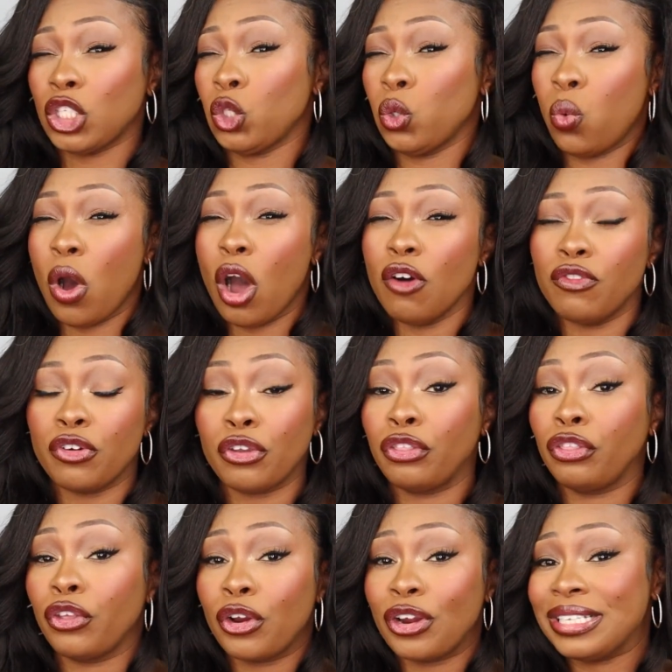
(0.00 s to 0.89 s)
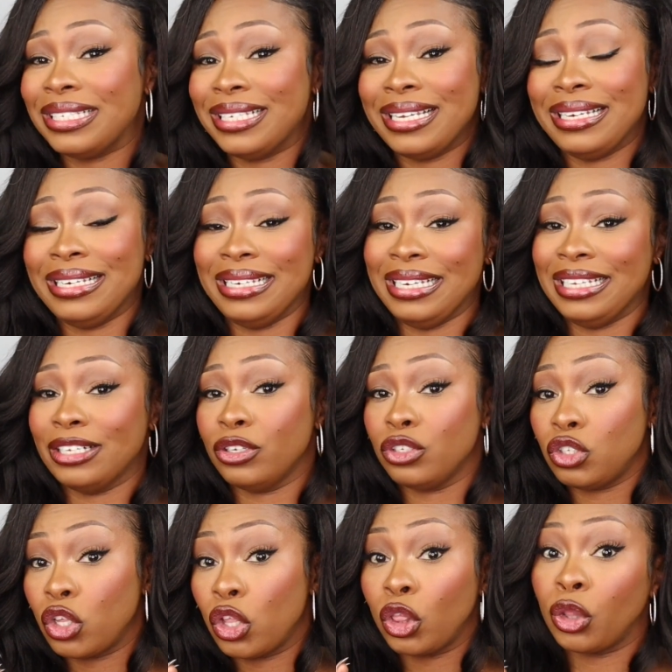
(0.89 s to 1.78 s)
12 or 13
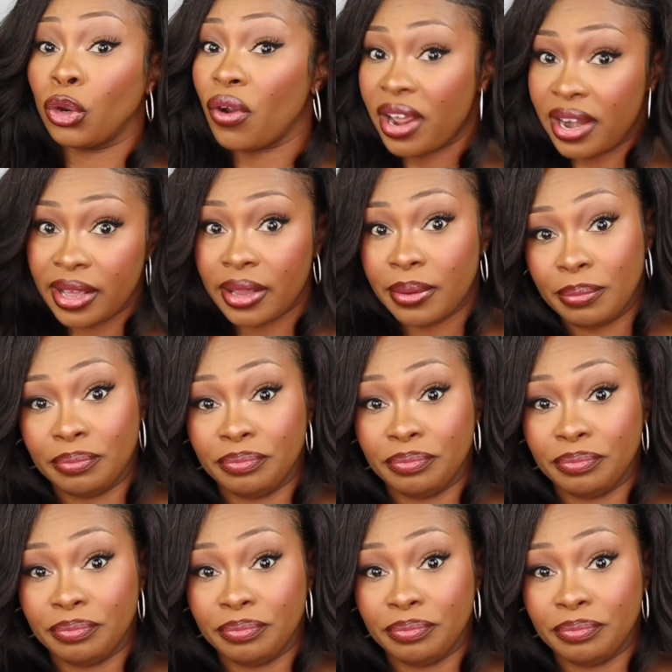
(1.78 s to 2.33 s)
needles threaded.